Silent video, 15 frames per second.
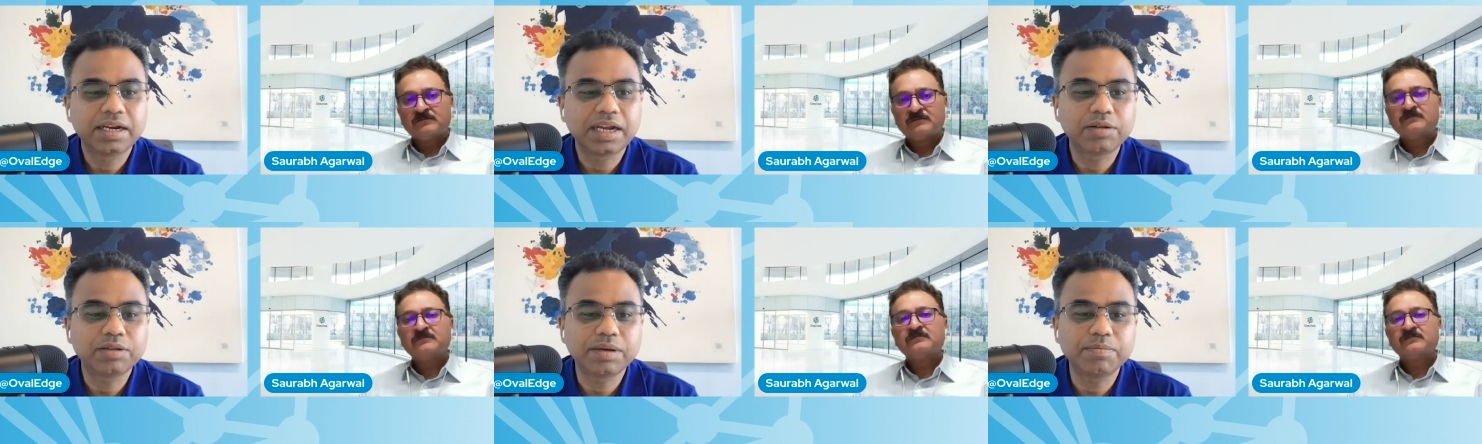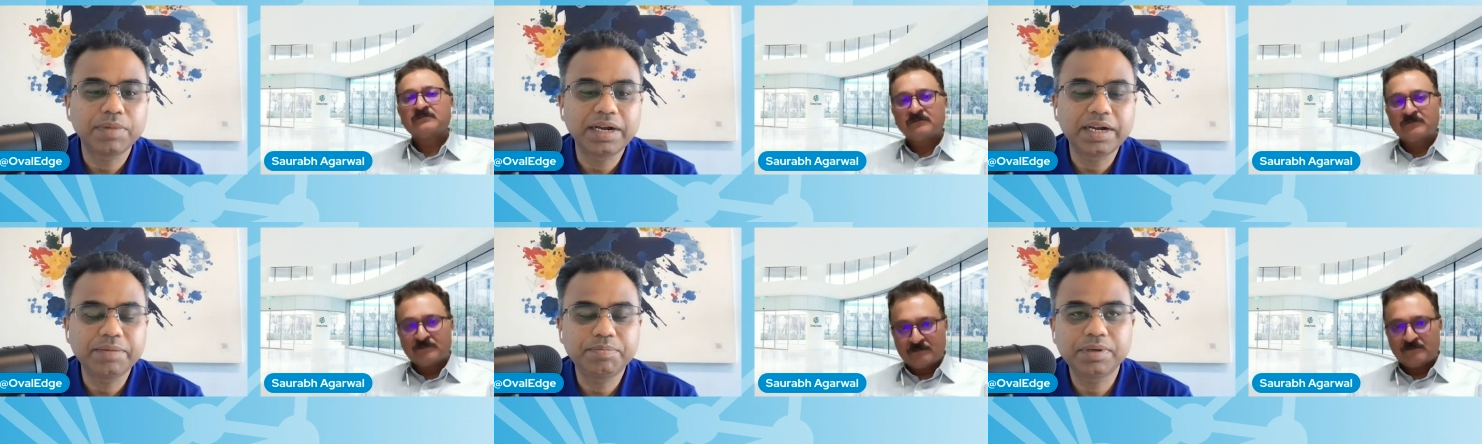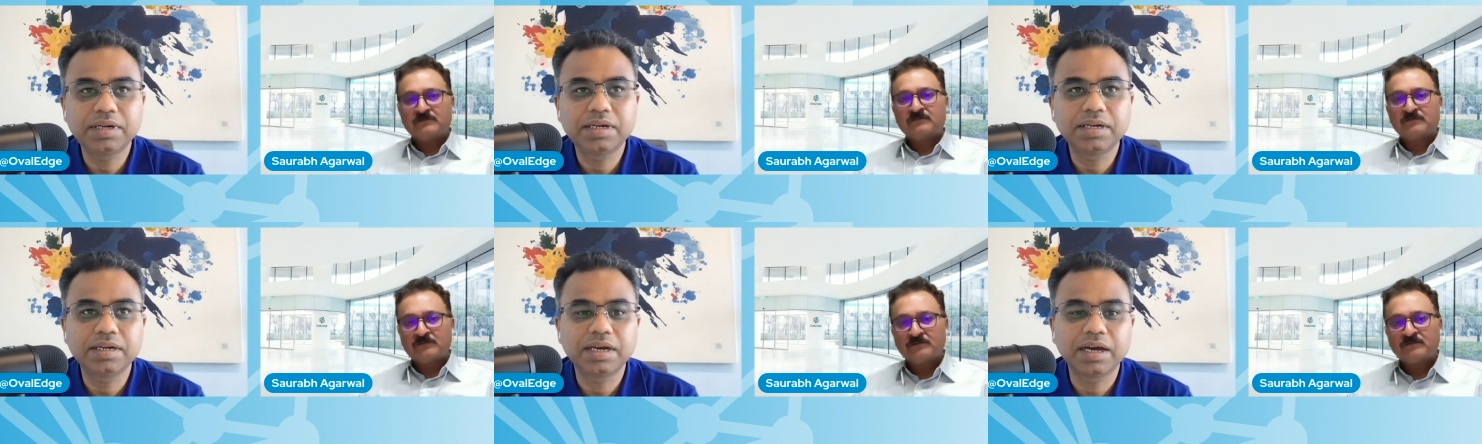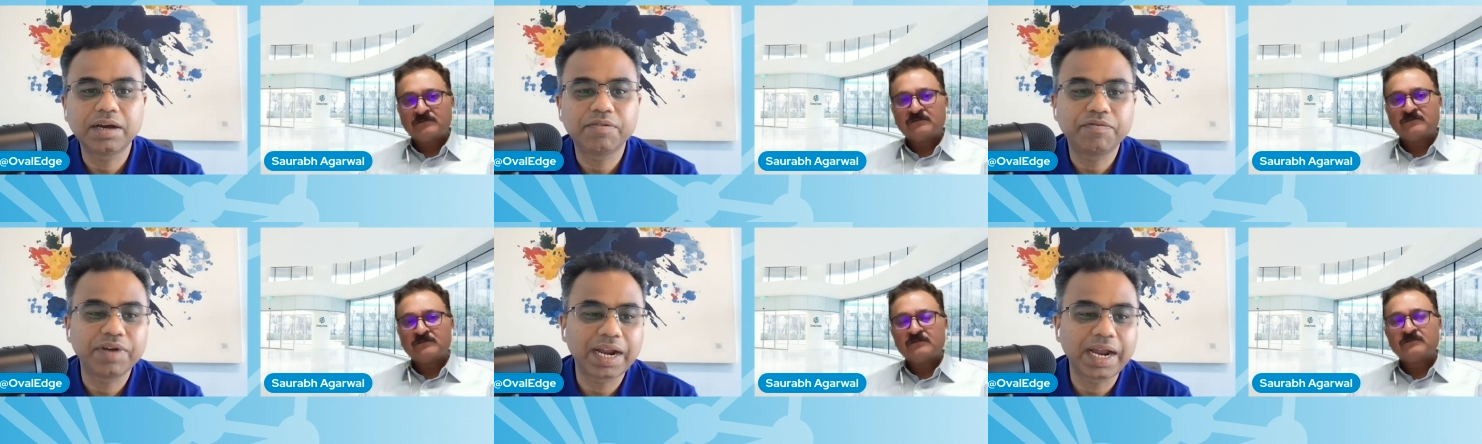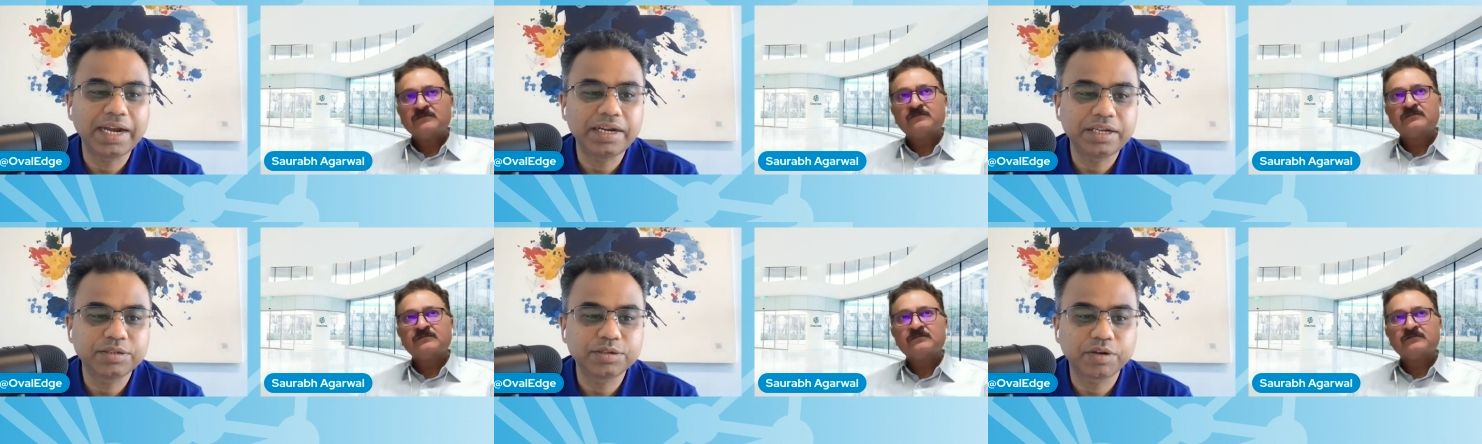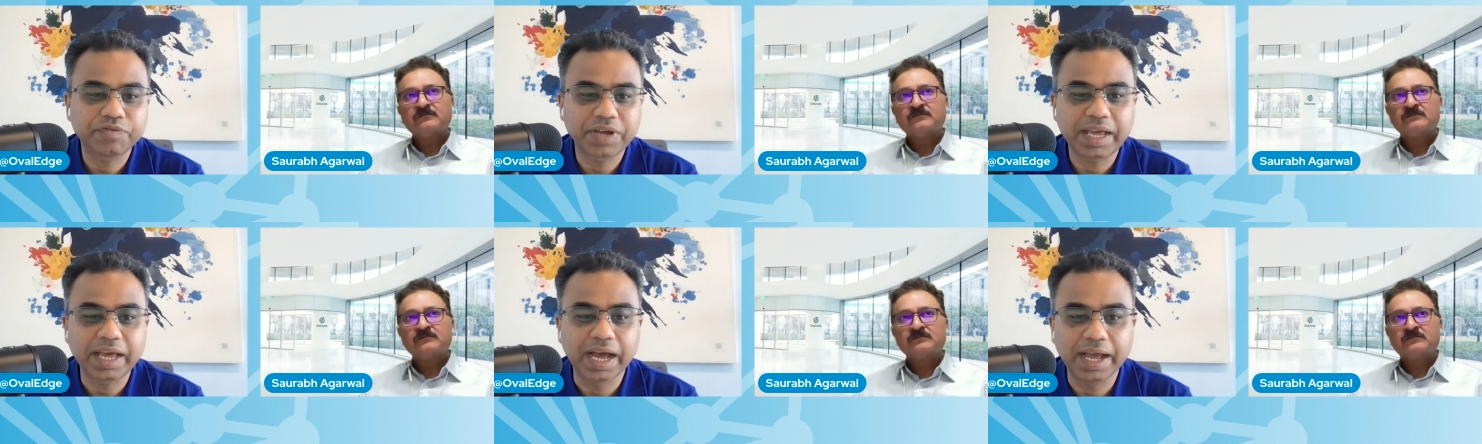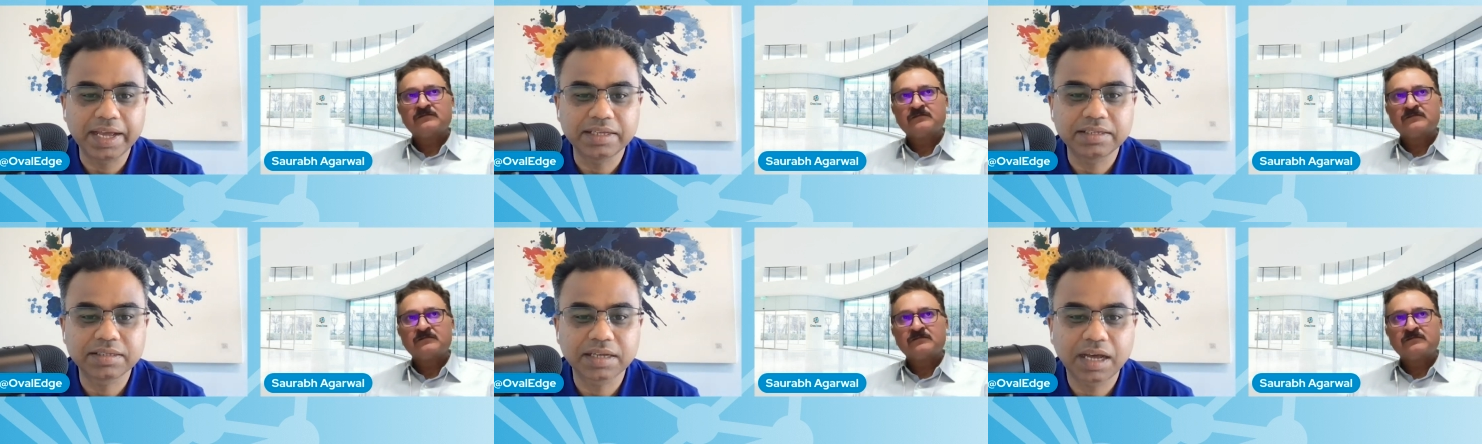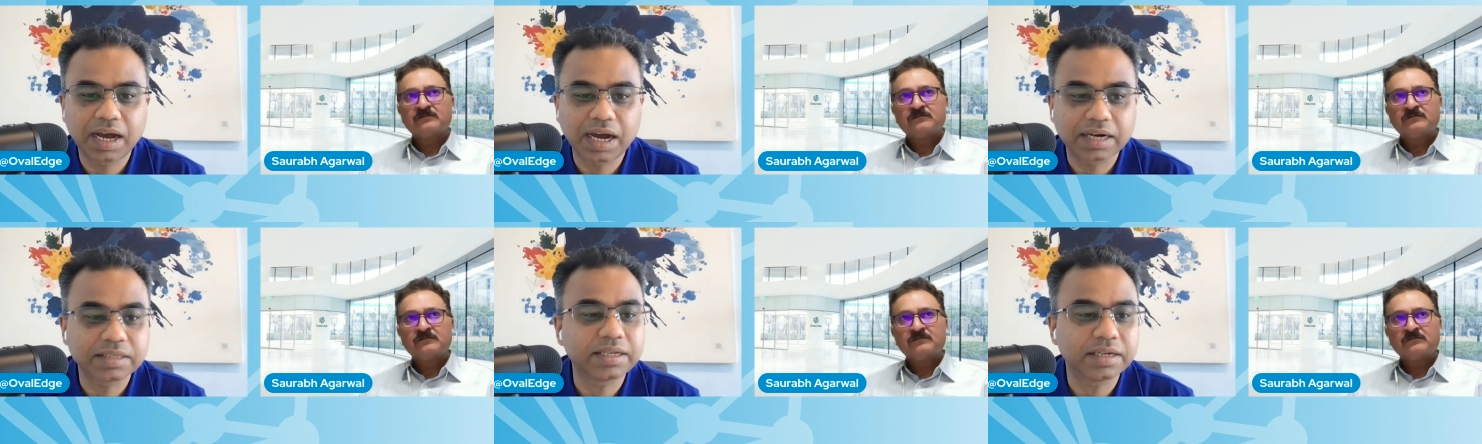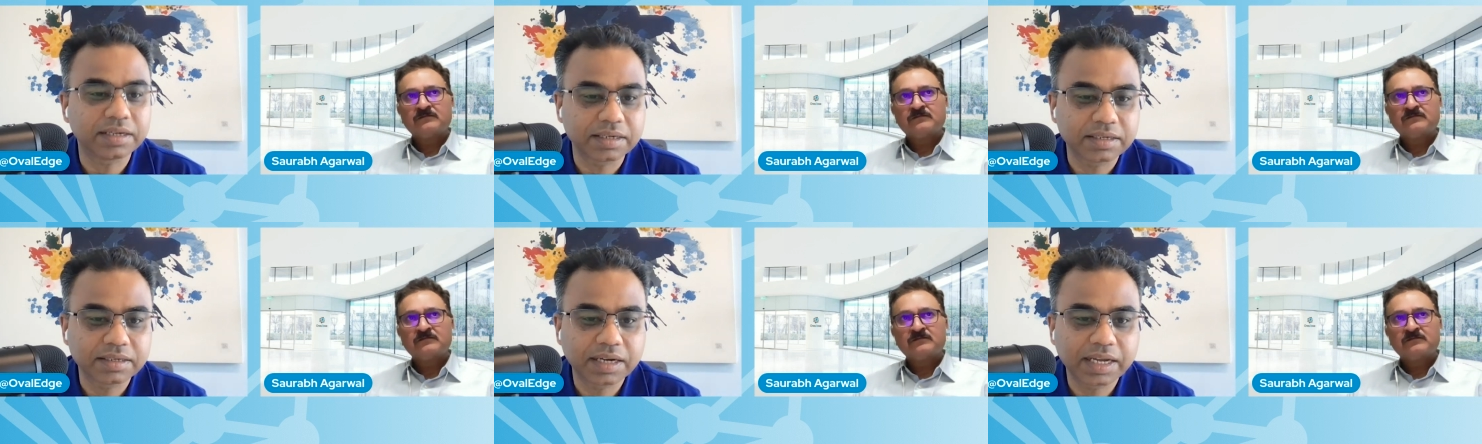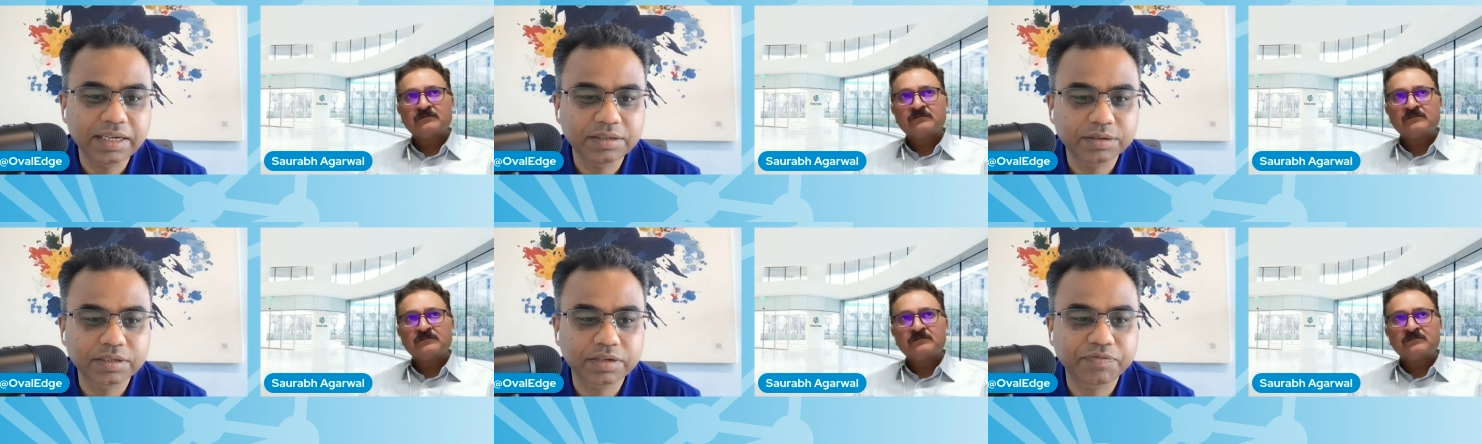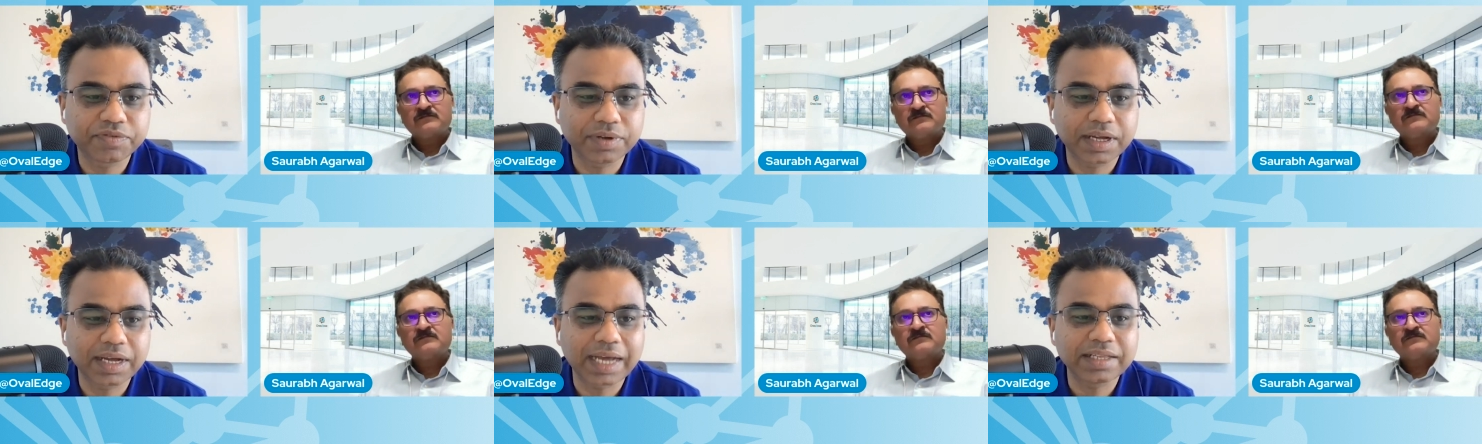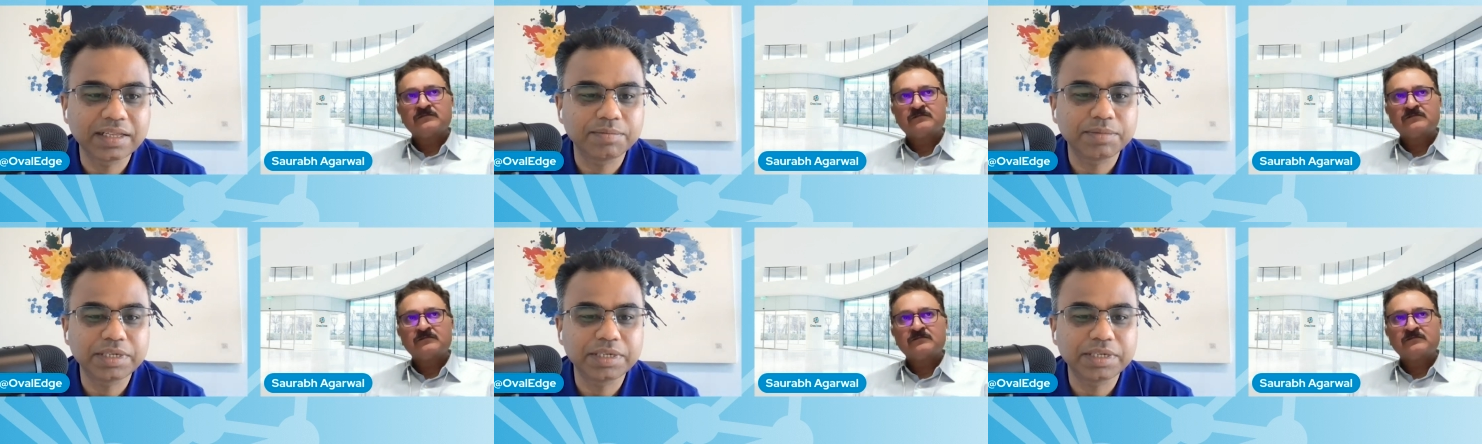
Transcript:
Speaker 1: Now the multiple uh, varieties of AIs are there, right? So, so uh, I think the